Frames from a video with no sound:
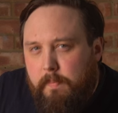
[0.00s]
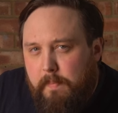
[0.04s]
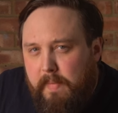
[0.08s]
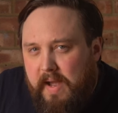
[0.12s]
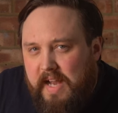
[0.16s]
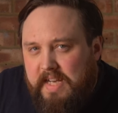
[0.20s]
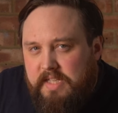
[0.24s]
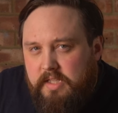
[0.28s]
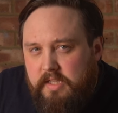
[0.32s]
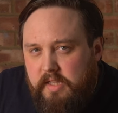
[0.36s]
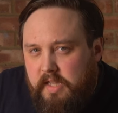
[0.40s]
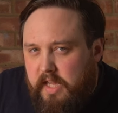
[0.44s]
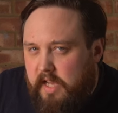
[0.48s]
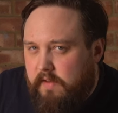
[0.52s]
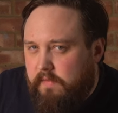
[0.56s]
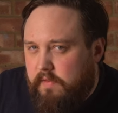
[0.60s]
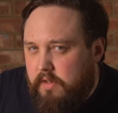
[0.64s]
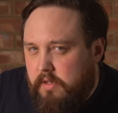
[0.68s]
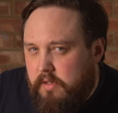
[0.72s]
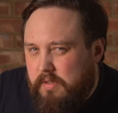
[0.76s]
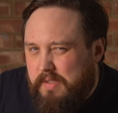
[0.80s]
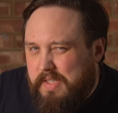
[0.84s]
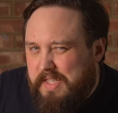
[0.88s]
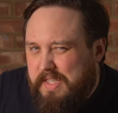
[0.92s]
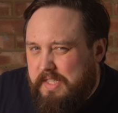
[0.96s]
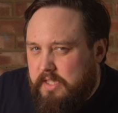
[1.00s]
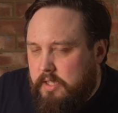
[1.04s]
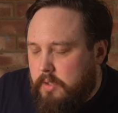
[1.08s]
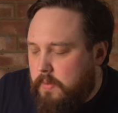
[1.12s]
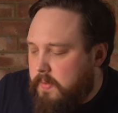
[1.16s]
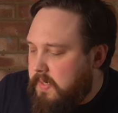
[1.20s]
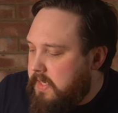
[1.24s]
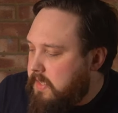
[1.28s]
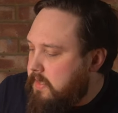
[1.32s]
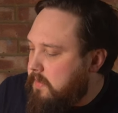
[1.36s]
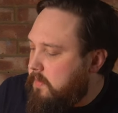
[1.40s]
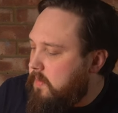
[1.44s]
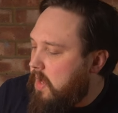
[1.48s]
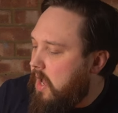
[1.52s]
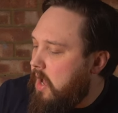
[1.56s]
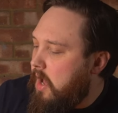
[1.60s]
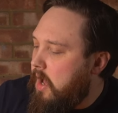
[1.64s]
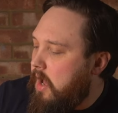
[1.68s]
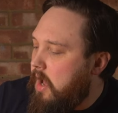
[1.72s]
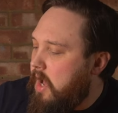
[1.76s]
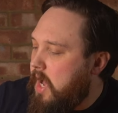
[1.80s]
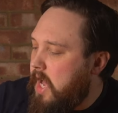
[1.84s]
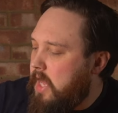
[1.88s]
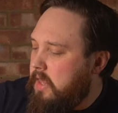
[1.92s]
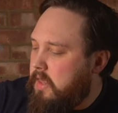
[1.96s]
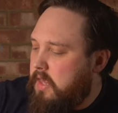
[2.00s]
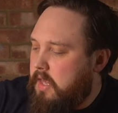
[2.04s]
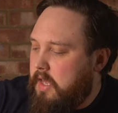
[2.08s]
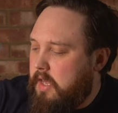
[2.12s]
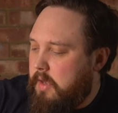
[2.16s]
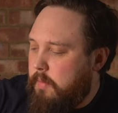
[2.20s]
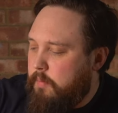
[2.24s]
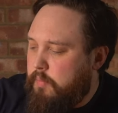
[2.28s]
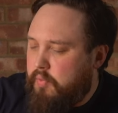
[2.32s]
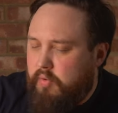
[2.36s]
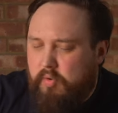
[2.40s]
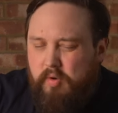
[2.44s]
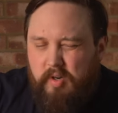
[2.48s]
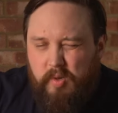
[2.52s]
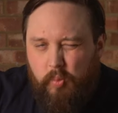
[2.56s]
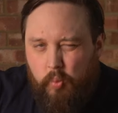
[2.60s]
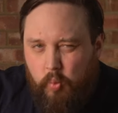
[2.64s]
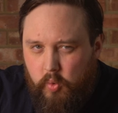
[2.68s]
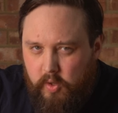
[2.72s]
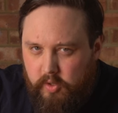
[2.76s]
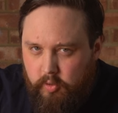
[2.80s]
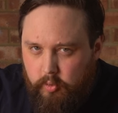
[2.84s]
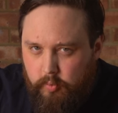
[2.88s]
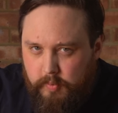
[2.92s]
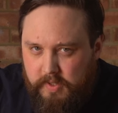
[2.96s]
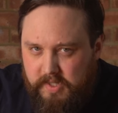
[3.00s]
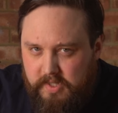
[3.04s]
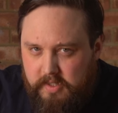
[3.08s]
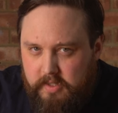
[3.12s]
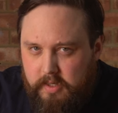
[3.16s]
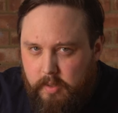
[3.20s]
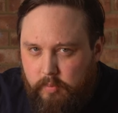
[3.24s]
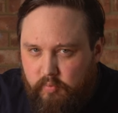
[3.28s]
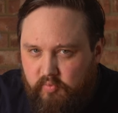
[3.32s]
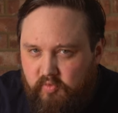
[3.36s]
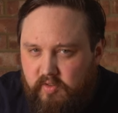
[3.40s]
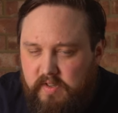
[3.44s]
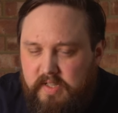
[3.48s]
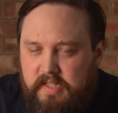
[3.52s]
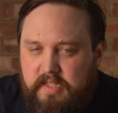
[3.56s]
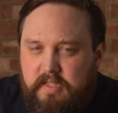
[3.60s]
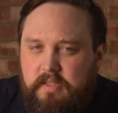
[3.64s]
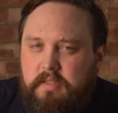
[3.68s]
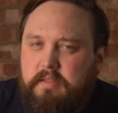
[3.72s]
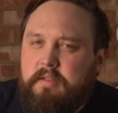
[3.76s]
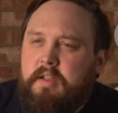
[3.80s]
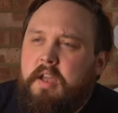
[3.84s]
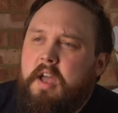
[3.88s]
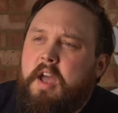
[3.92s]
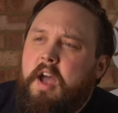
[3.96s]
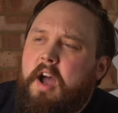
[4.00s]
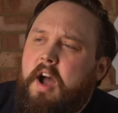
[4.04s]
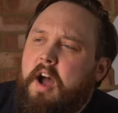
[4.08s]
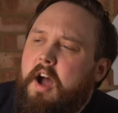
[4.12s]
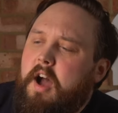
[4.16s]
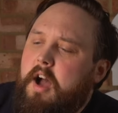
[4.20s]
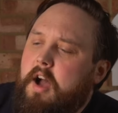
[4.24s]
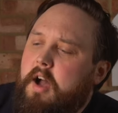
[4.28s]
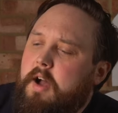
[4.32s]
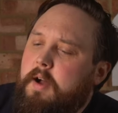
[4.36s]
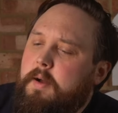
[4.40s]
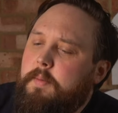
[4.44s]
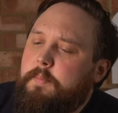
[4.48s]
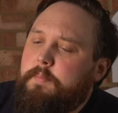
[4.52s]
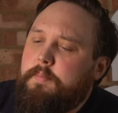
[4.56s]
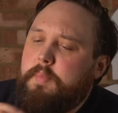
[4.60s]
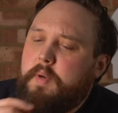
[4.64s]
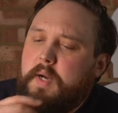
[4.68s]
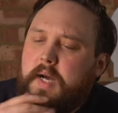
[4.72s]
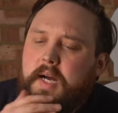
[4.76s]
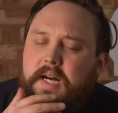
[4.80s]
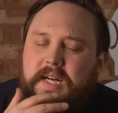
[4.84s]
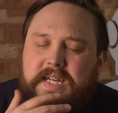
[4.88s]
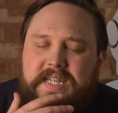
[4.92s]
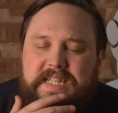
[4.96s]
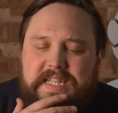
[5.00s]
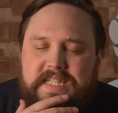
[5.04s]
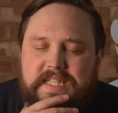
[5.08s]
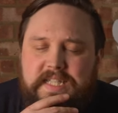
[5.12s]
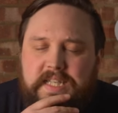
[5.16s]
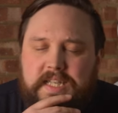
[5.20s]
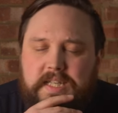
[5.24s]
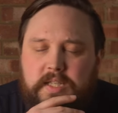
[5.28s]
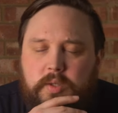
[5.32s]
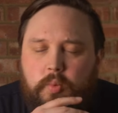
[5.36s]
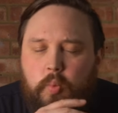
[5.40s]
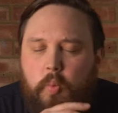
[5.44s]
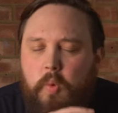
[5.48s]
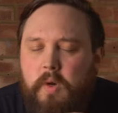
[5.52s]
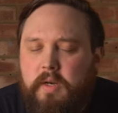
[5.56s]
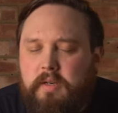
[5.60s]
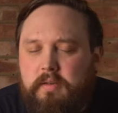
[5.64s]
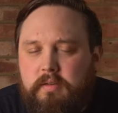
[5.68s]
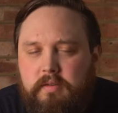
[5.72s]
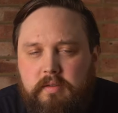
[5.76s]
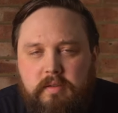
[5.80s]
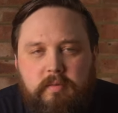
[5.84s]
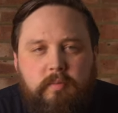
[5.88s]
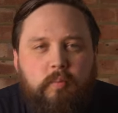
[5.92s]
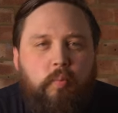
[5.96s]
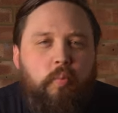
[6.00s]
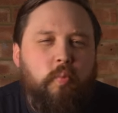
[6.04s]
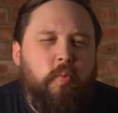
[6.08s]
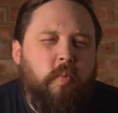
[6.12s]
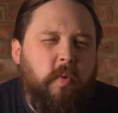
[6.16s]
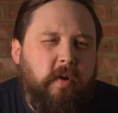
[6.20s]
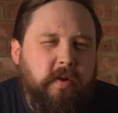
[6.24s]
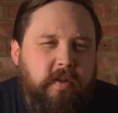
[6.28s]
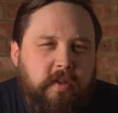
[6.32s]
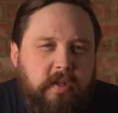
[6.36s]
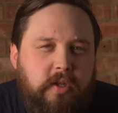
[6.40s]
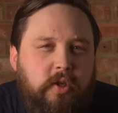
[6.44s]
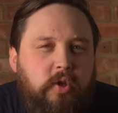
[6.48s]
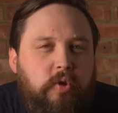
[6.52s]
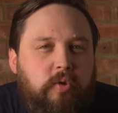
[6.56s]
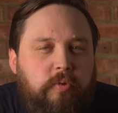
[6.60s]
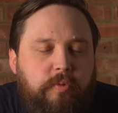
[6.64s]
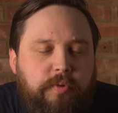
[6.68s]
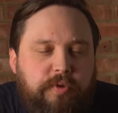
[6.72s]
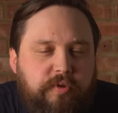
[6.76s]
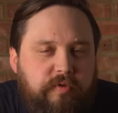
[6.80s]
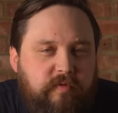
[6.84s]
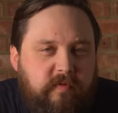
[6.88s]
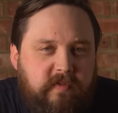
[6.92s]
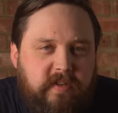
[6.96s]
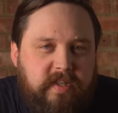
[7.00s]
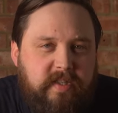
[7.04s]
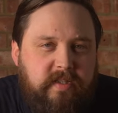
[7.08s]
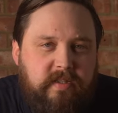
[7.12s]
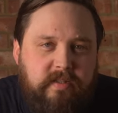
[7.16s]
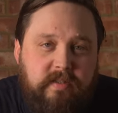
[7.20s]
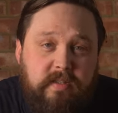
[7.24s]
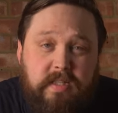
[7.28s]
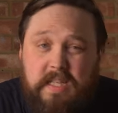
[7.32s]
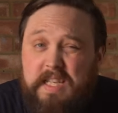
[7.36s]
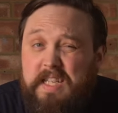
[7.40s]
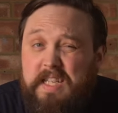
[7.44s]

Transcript: imagine they've looked into it, and there probably will be some reason behind it. One of the usual reasons